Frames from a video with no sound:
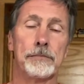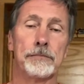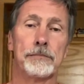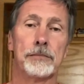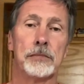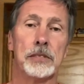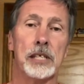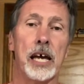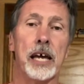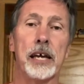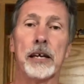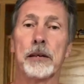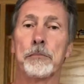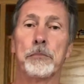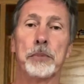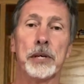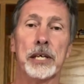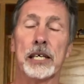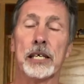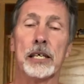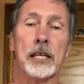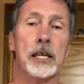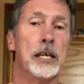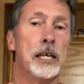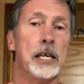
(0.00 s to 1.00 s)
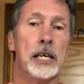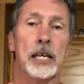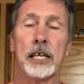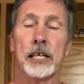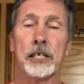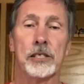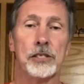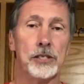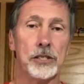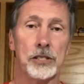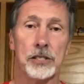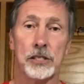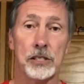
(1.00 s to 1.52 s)
diet B. It
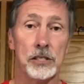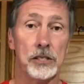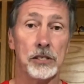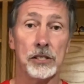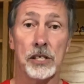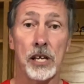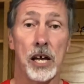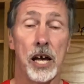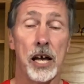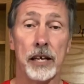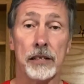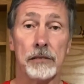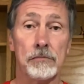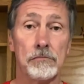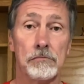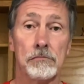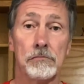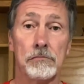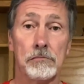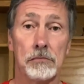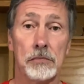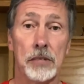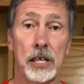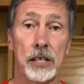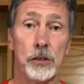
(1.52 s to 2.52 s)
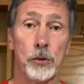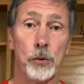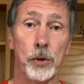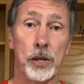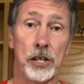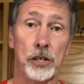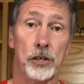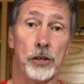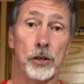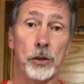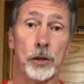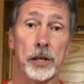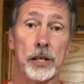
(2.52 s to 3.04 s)
just is not the way to
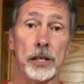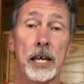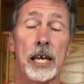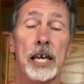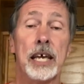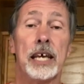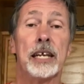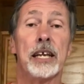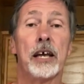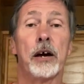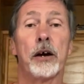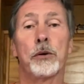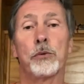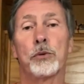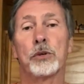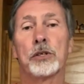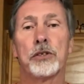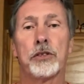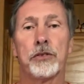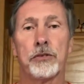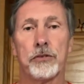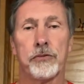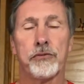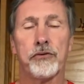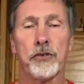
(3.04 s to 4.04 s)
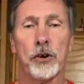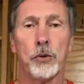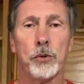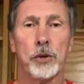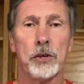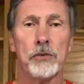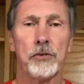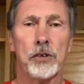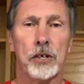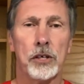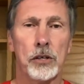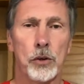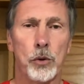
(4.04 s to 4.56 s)
do it. Now, I will throw in
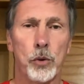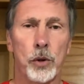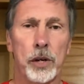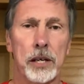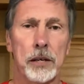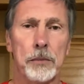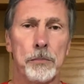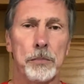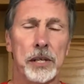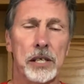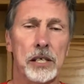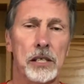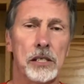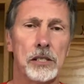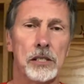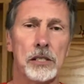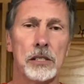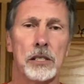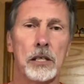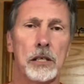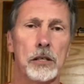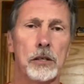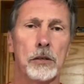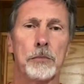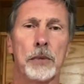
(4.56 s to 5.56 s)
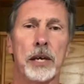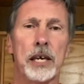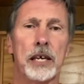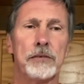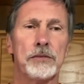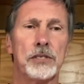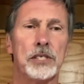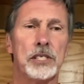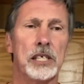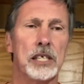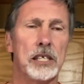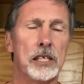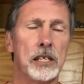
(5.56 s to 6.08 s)
real quick, because you may have
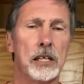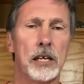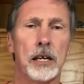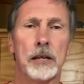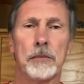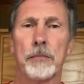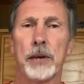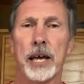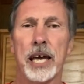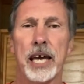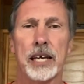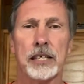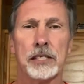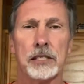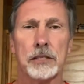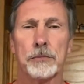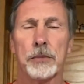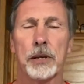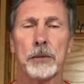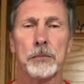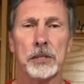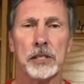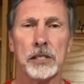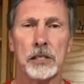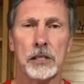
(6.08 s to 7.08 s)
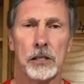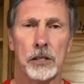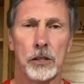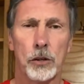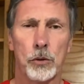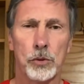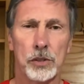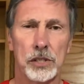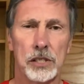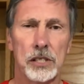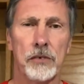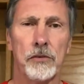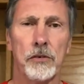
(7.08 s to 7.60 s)
seen it on bags and maybe no
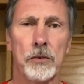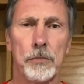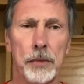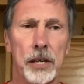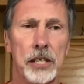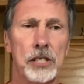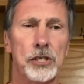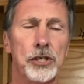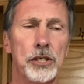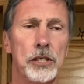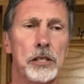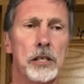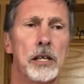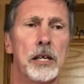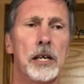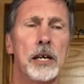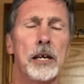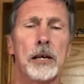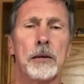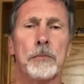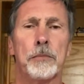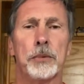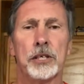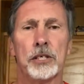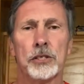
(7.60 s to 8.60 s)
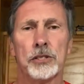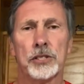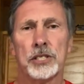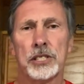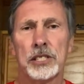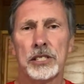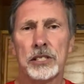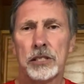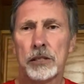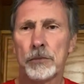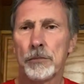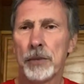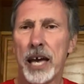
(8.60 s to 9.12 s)
one's ever mentioned, but you'll see
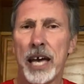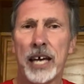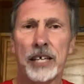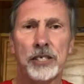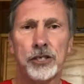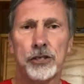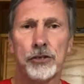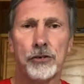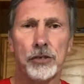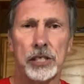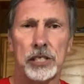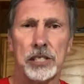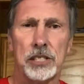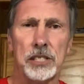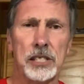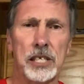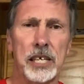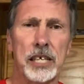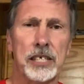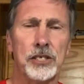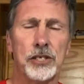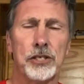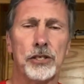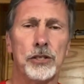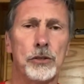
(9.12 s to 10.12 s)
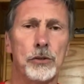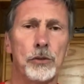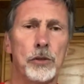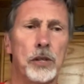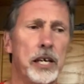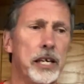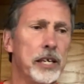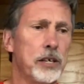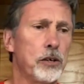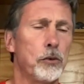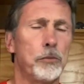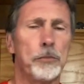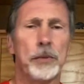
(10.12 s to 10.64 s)
some asterisks next to
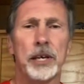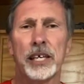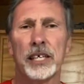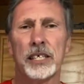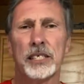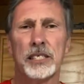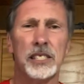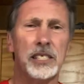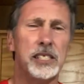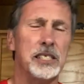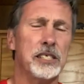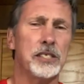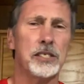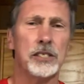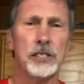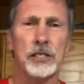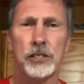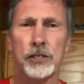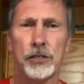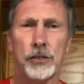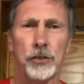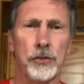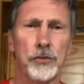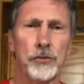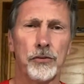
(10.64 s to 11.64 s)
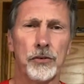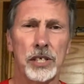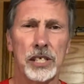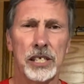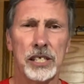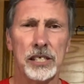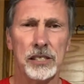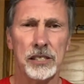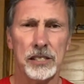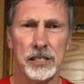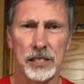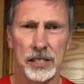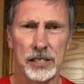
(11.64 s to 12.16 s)
like omega-6s and
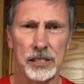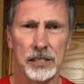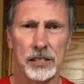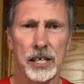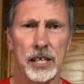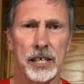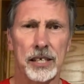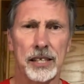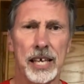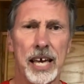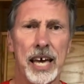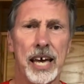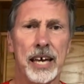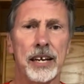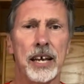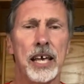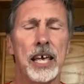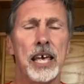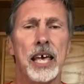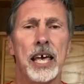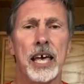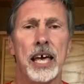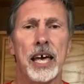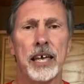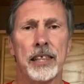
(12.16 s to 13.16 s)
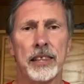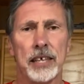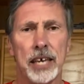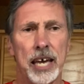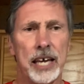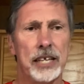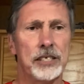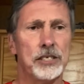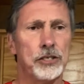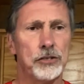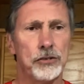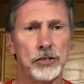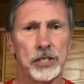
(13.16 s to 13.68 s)
3s, things like that. And the
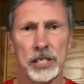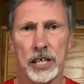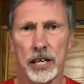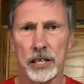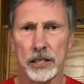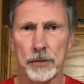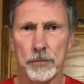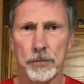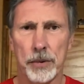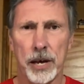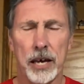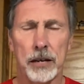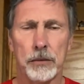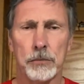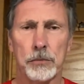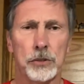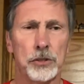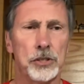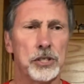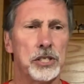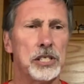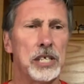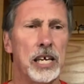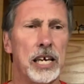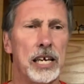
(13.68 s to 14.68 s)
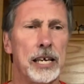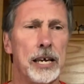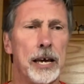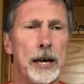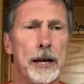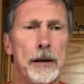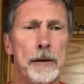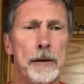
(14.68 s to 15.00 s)
asterisk on the bottom will say,